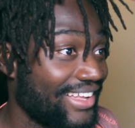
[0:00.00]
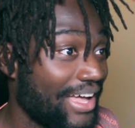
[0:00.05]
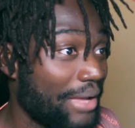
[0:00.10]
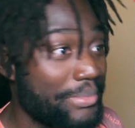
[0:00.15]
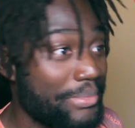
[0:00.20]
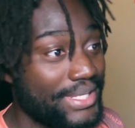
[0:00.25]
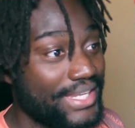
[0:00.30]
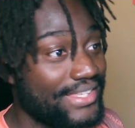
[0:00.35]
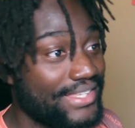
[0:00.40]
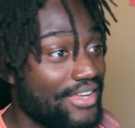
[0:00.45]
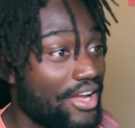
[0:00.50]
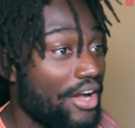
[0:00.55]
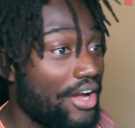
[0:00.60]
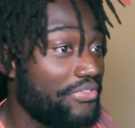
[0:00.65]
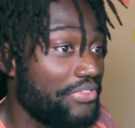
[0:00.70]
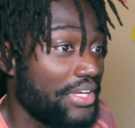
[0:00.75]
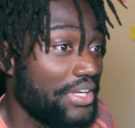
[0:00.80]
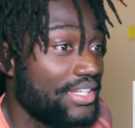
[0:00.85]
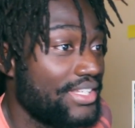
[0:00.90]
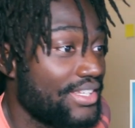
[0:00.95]
I mean, it's
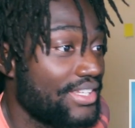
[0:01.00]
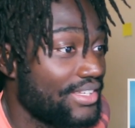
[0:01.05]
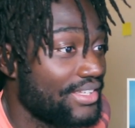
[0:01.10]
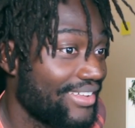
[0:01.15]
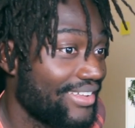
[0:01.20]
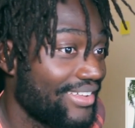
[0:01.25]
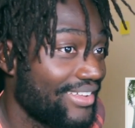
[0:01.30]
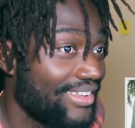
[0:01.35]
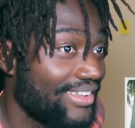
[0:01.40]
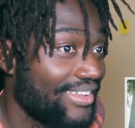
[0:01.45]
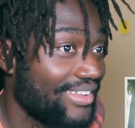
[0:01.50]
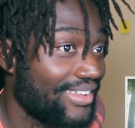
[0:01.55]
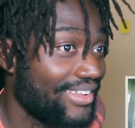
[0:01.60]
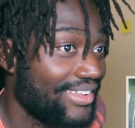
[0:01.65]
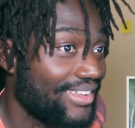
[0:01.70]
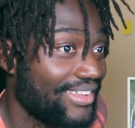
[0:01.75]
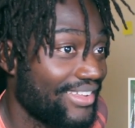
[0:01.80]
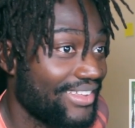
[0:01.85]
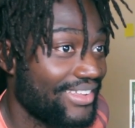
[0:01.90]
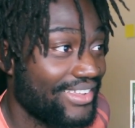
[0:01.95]
covered.
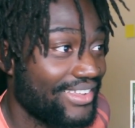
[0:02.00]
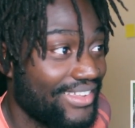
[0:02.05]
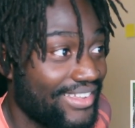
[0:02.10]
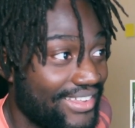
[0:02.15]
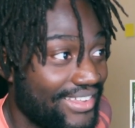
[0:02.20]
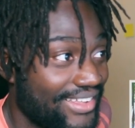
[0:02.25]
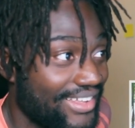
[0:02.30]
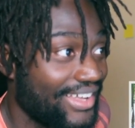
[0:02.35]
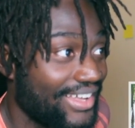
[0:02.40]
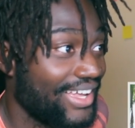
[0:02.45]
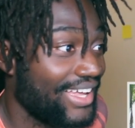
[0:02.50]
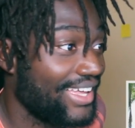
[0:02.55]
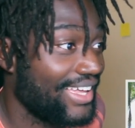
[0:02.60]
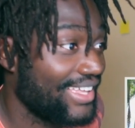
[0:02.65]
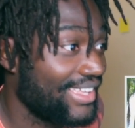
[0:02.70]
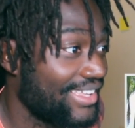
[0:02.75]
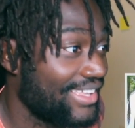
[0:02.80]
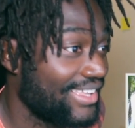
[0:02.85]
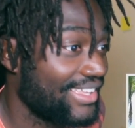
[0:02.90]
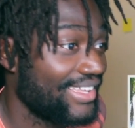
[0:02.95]

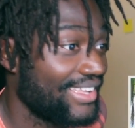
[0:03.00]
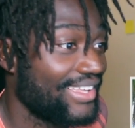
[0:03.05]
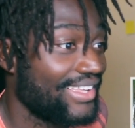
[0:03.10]
Hey.